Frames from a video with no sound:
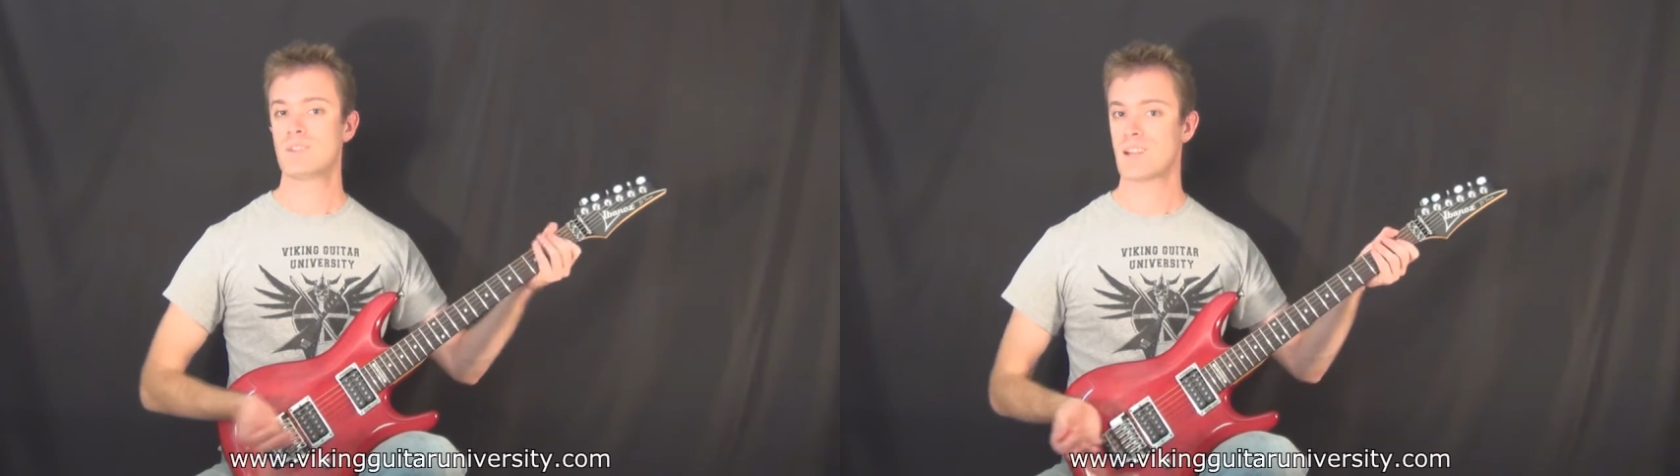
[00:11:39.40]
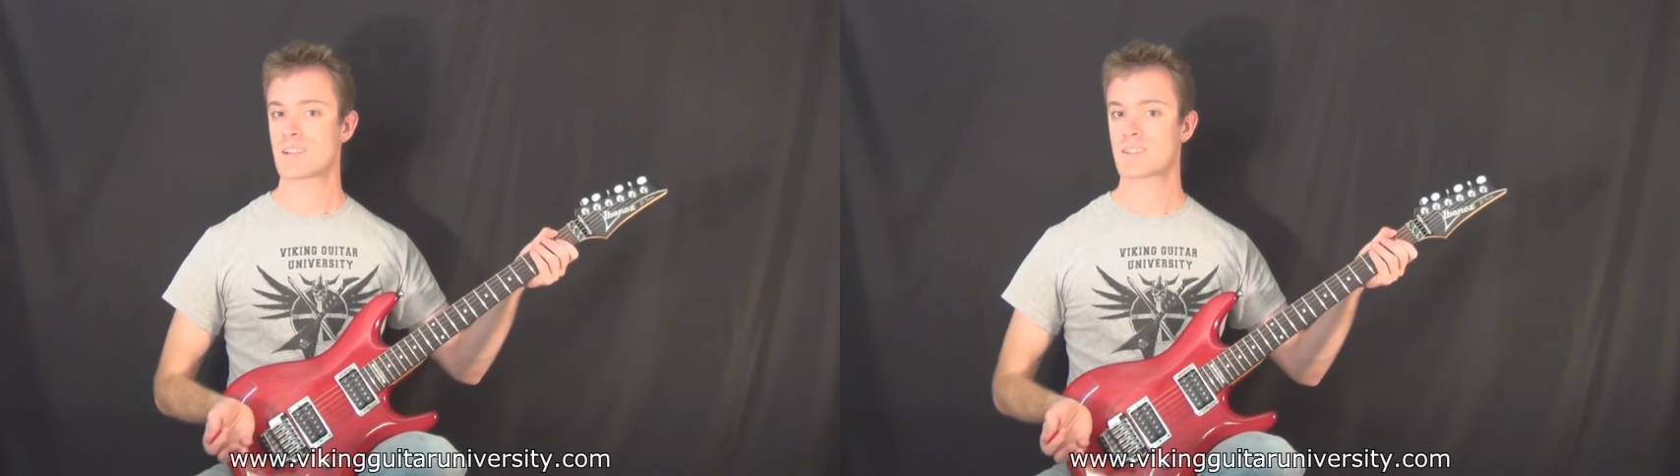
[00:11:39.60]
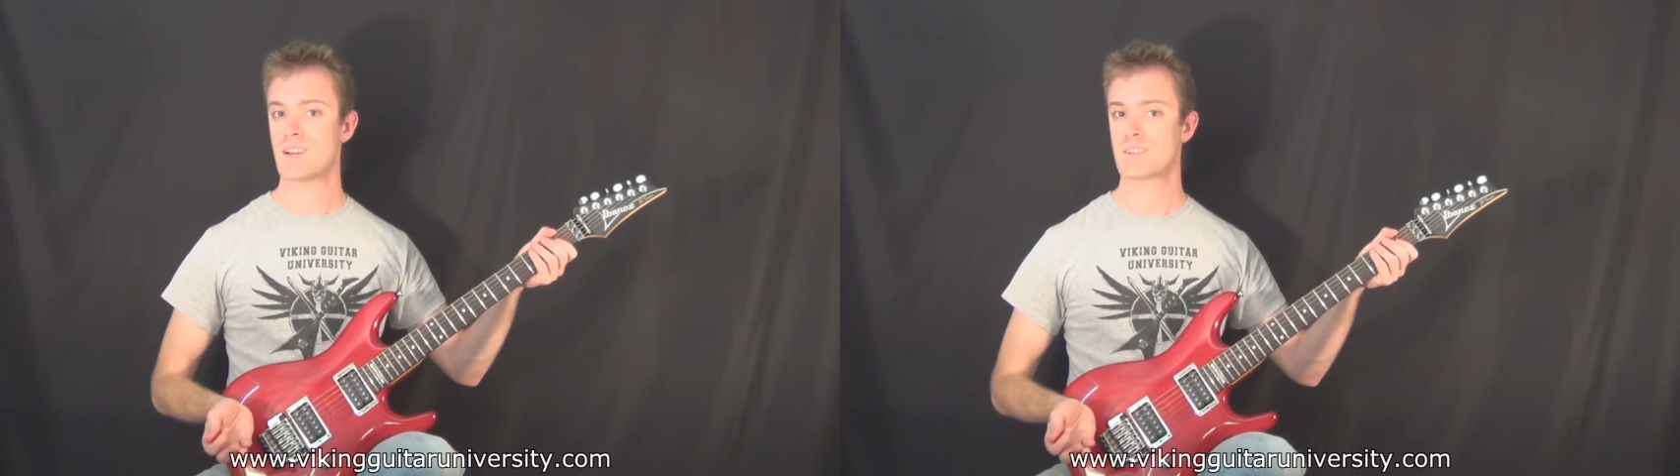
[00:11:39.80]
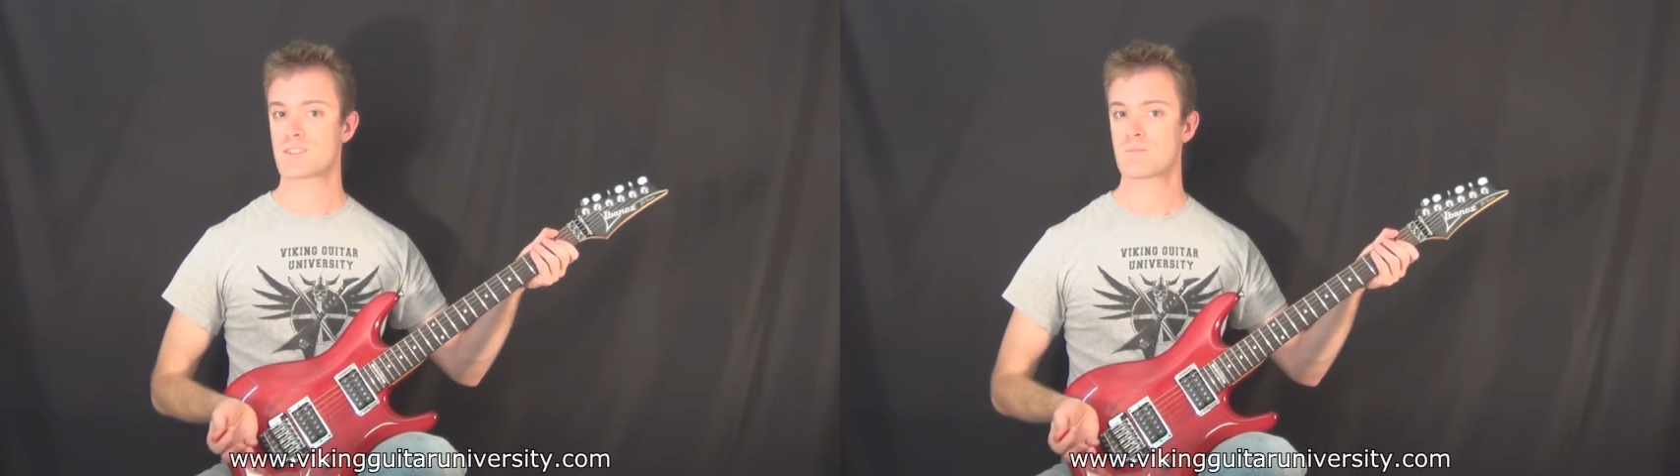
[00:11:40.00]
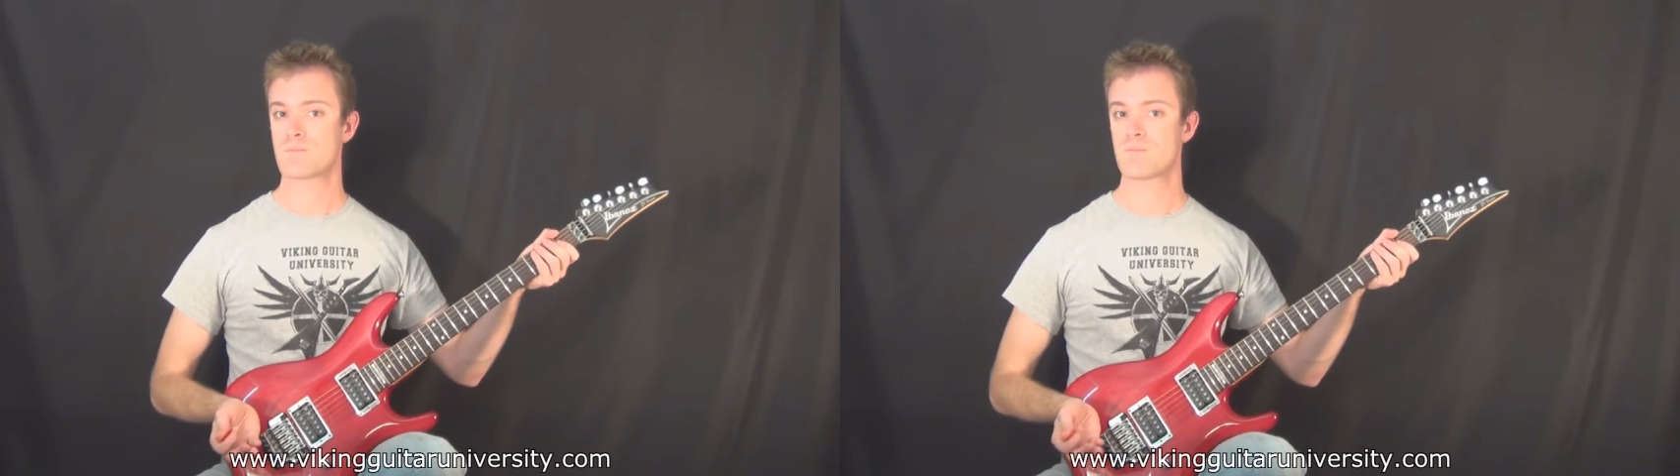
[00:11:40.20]
Like
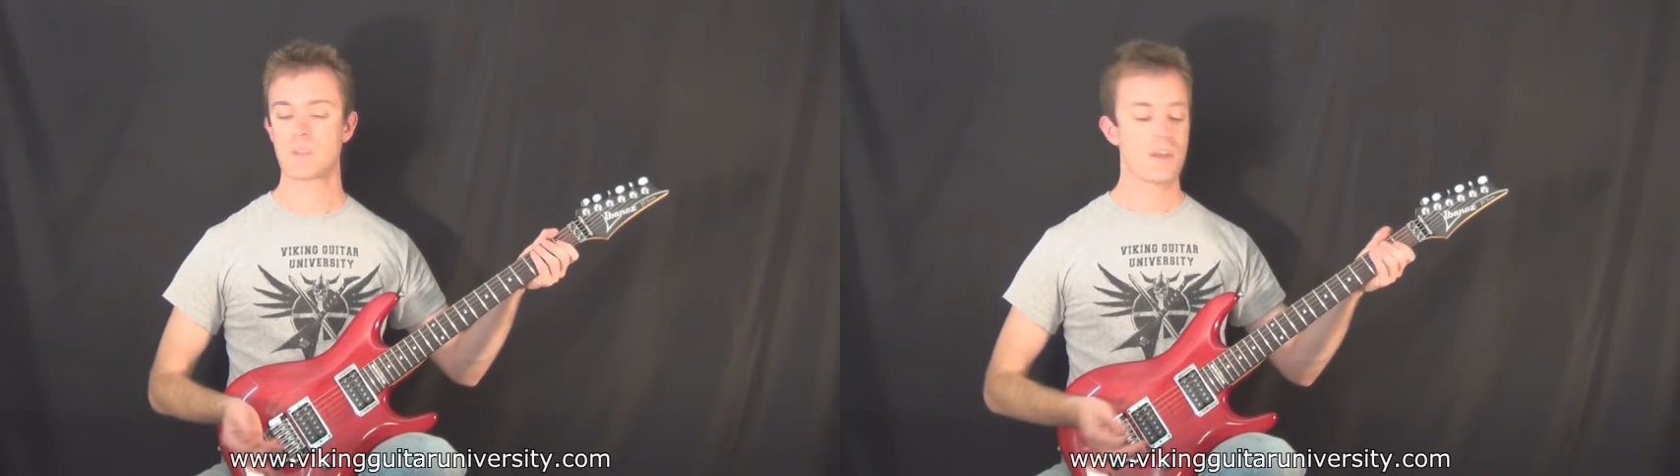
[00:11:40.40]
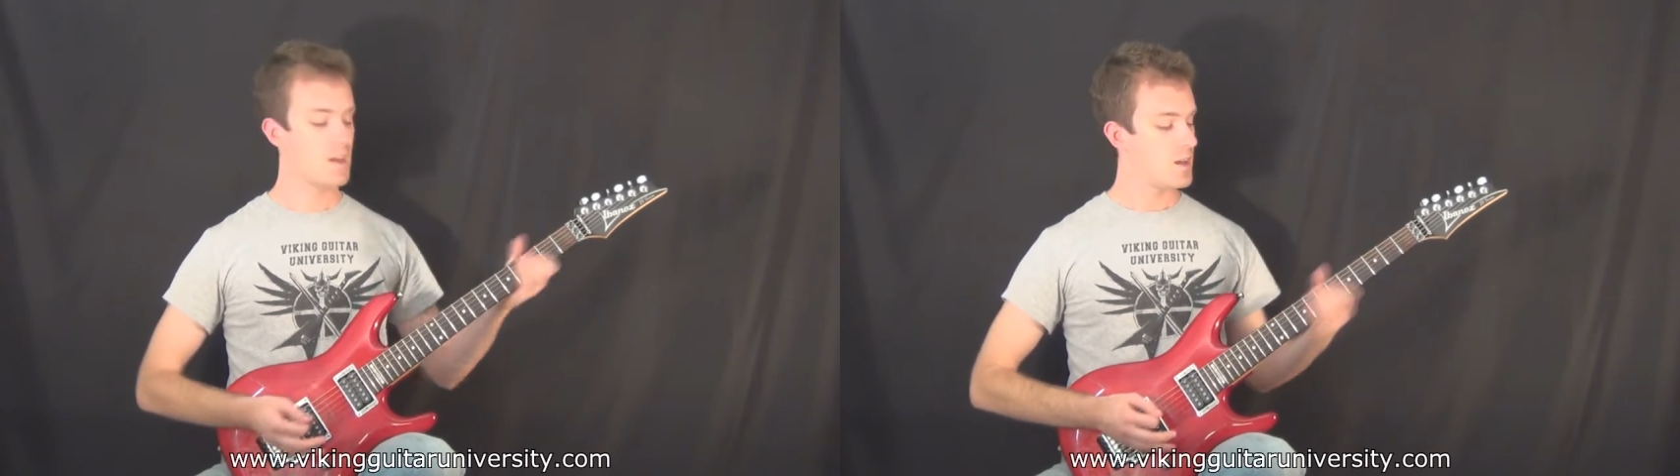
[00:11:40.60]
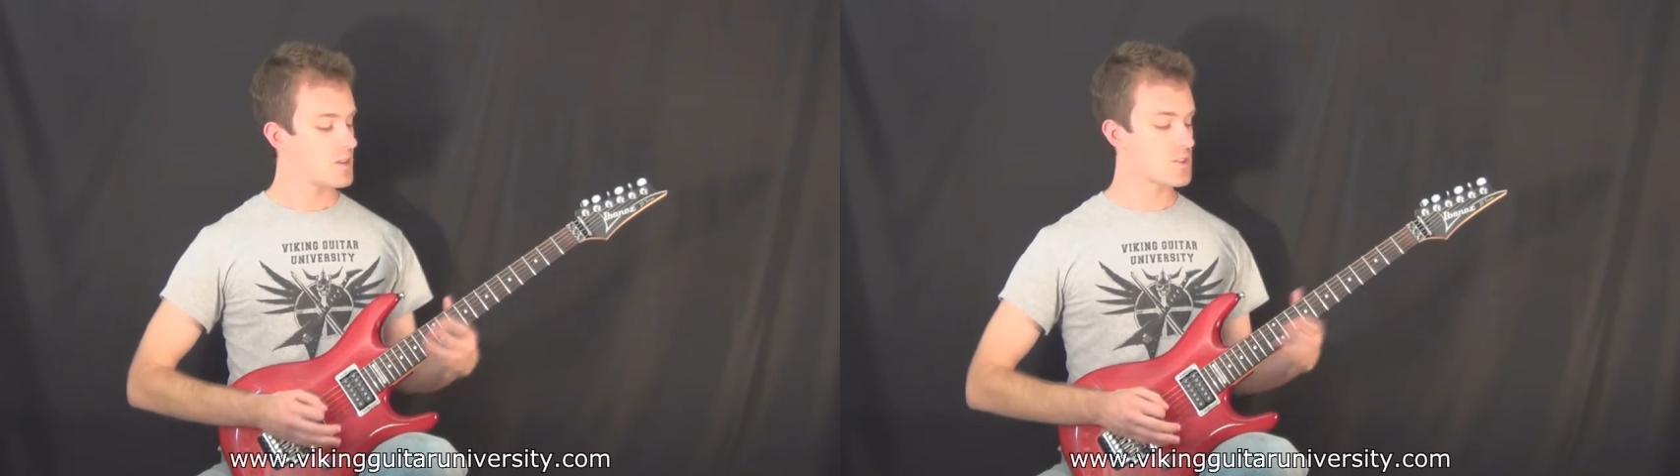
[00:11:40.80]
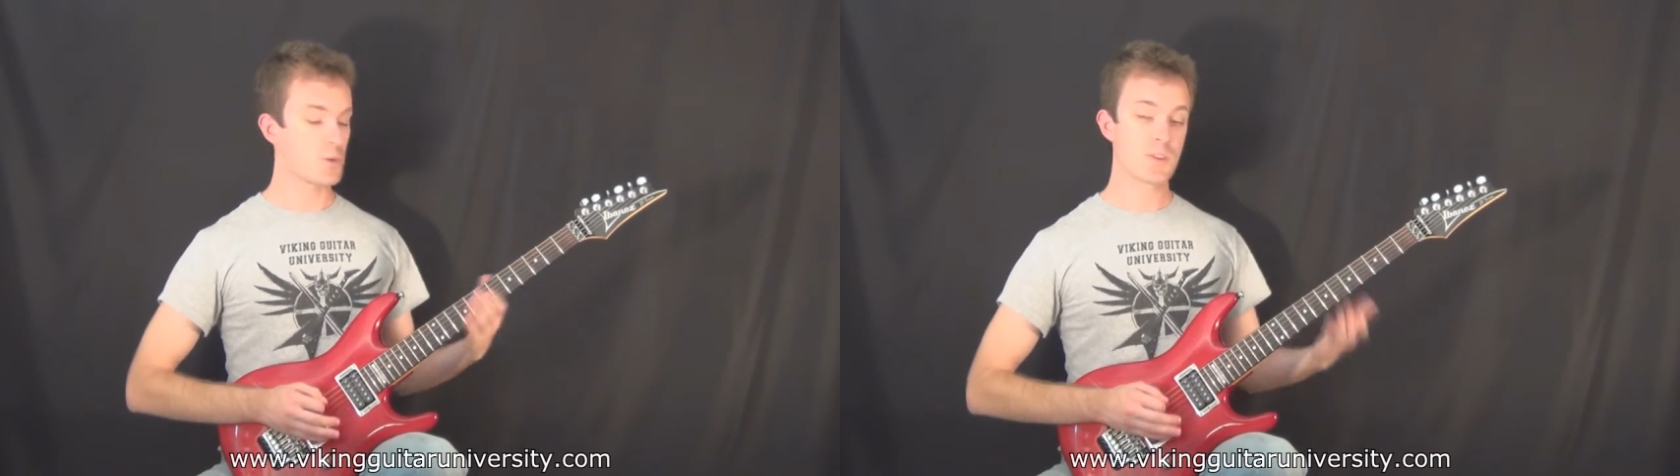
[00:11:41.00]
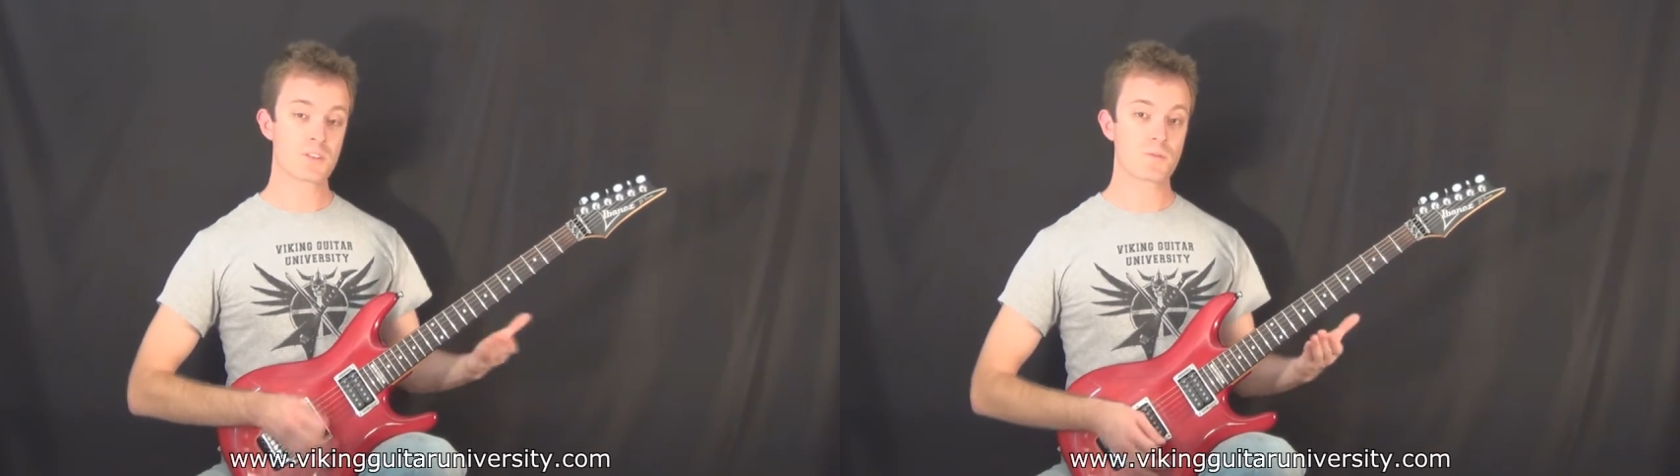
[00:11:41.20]
such.
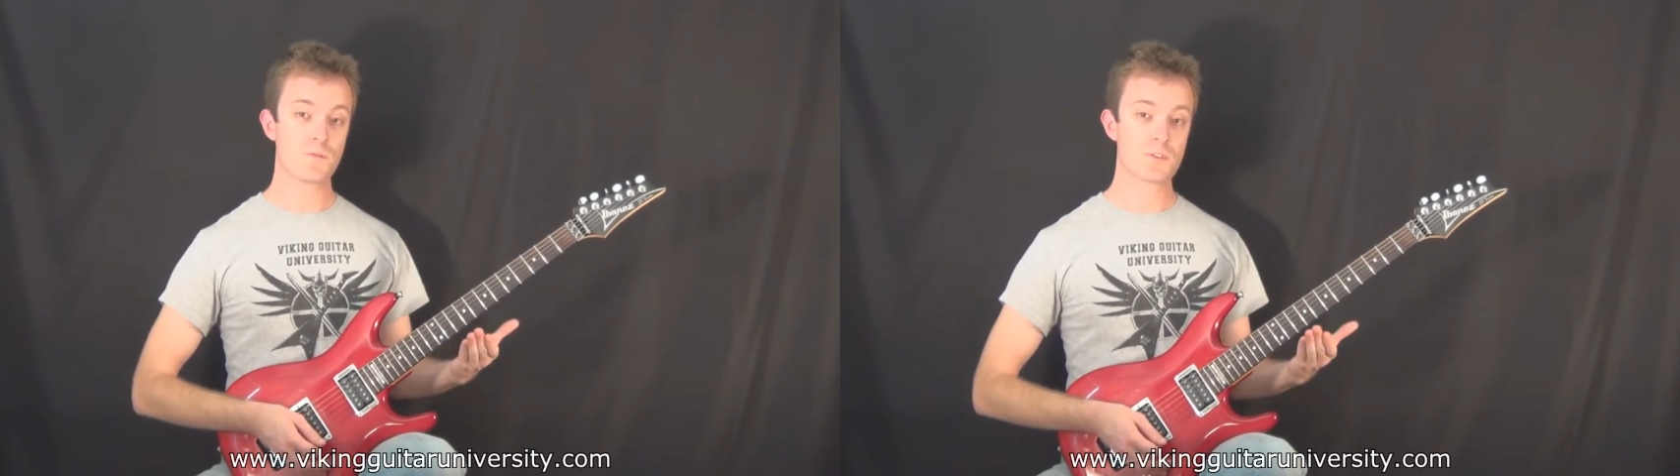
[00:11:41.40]
So this riff